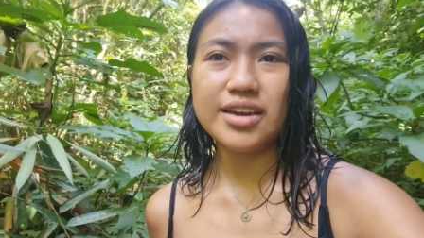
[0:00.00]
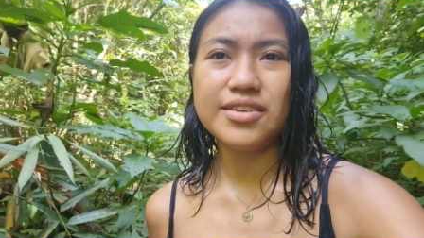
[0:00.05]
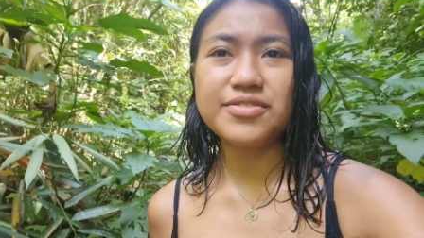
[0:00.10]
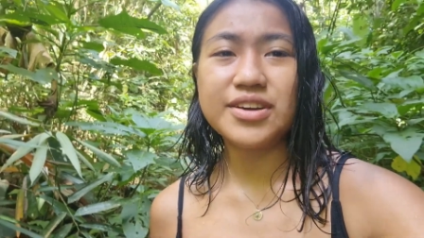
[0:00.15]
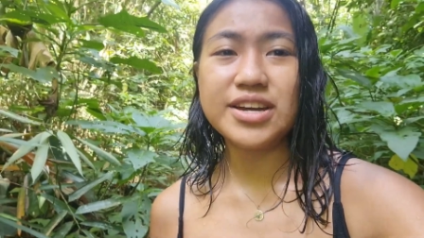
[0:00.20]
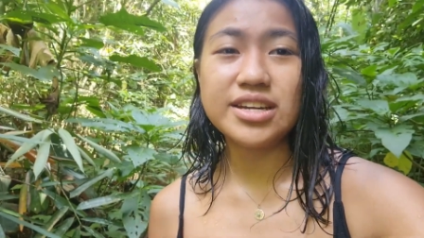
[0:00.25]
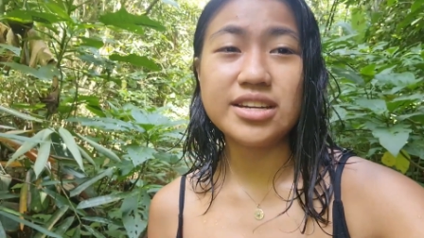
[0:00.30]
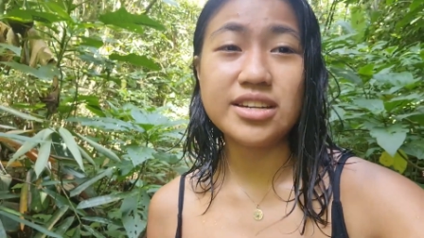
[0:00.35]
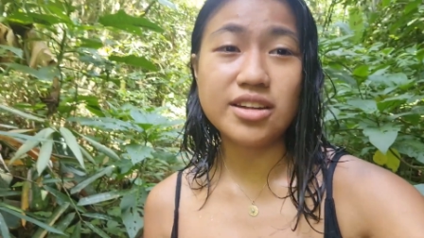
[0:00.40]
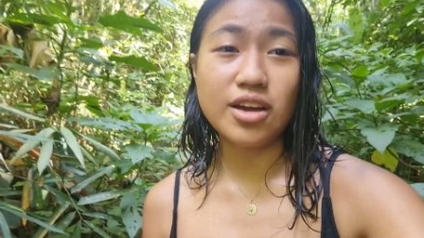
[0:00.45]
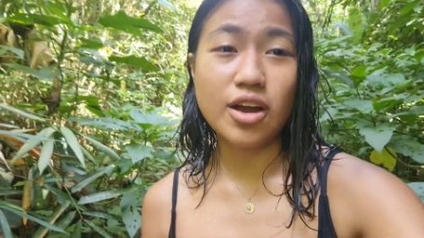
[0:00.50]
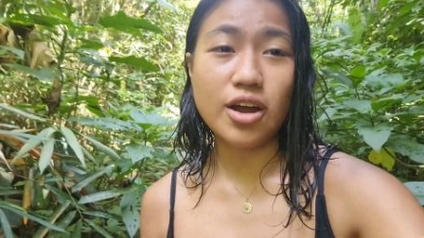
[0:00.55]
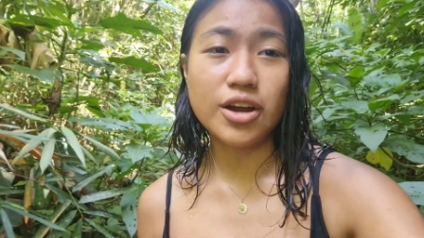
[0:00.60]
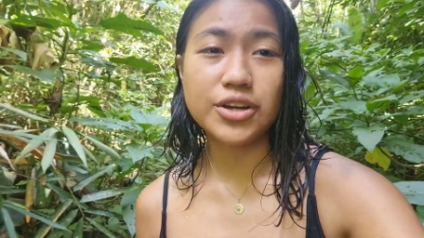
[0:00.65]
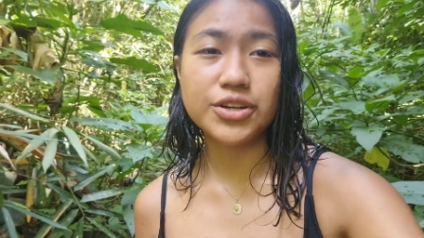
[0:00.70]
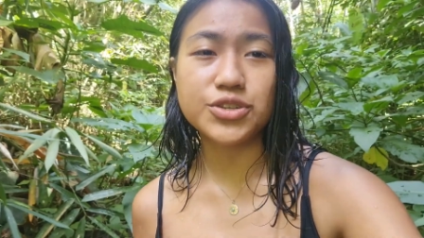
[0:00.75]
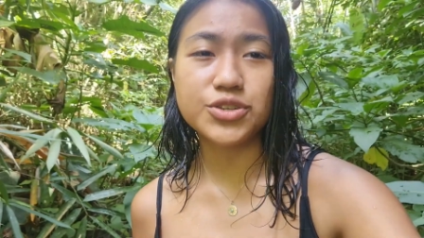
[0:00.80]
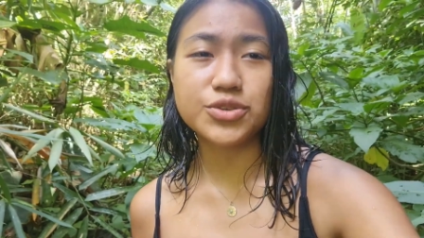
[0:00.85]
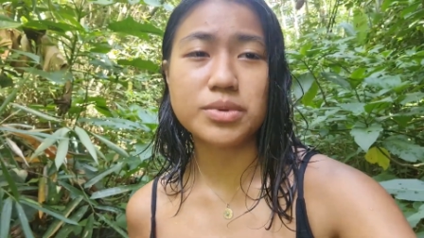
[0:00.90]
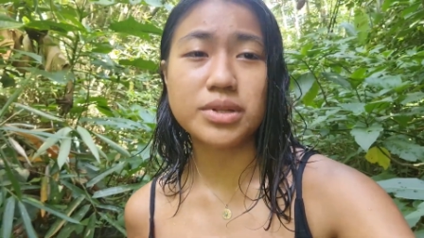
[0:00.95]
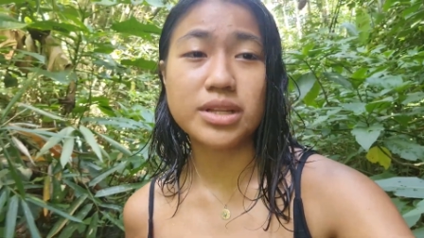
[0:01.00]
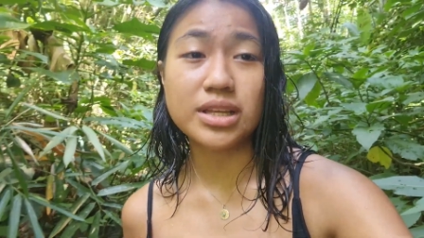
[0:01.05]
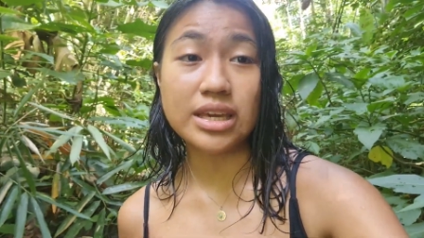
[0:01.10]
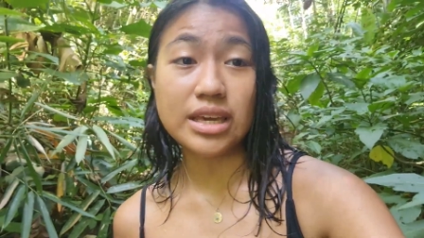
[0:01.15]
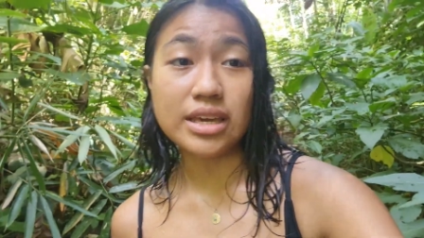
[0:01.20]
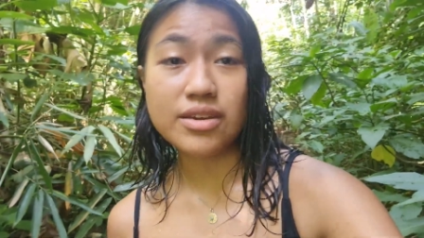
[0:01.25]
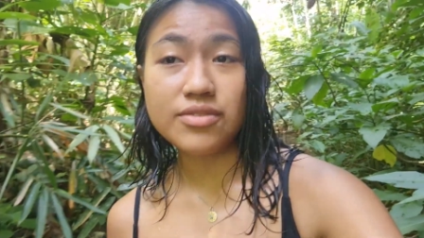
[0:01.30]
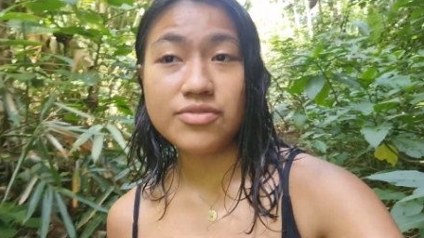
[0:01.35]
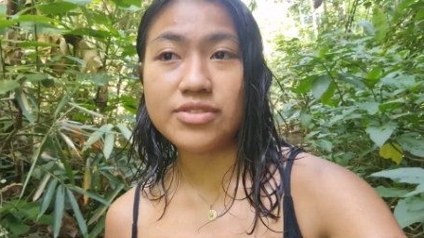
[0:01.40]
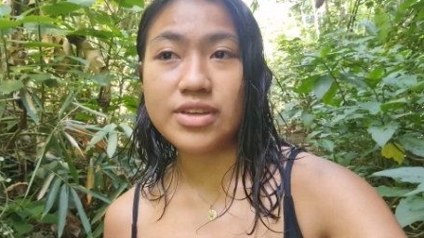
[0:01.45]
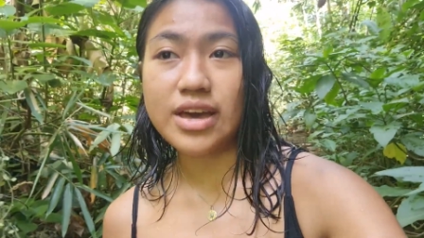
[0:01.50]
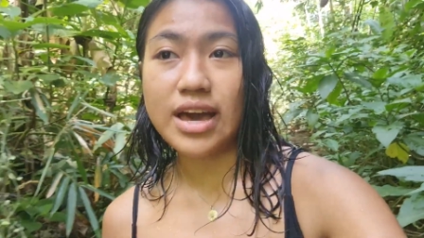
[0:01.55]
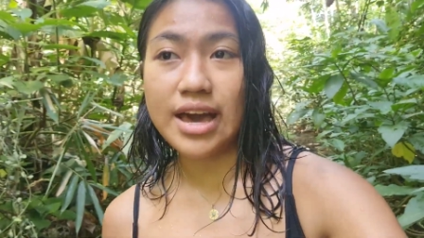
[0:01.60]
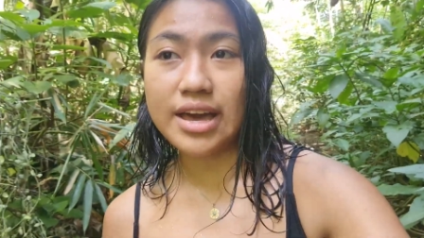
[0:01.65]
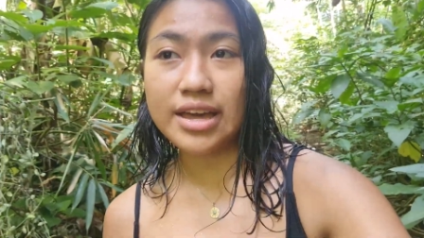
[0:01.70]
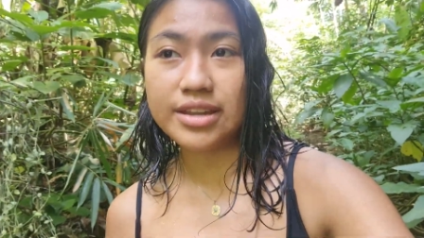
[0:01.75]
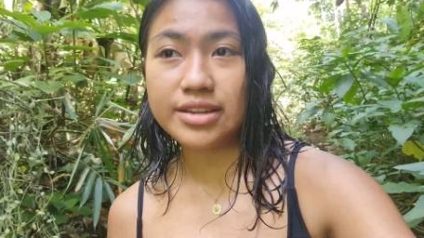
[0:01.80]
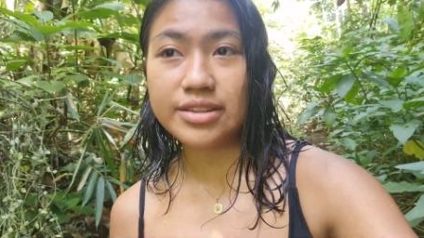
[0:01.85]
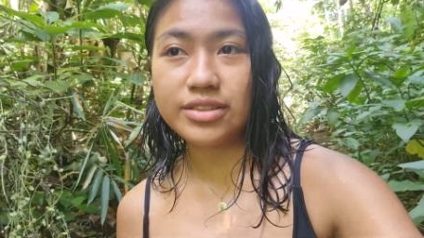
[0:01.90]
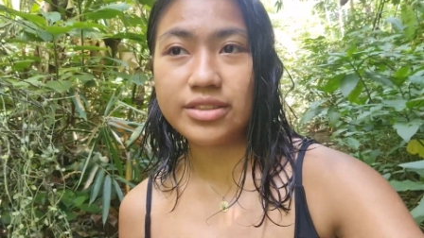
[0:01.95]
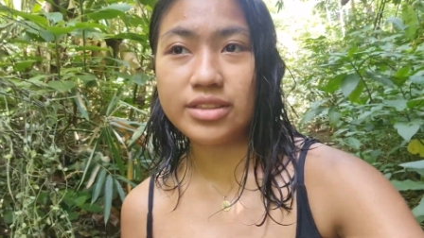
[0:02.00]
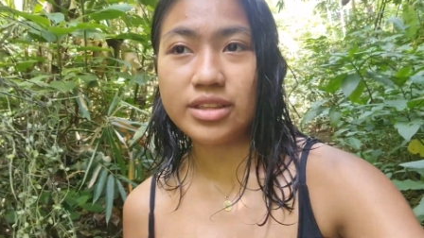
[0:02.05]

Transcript: find it hard to believe that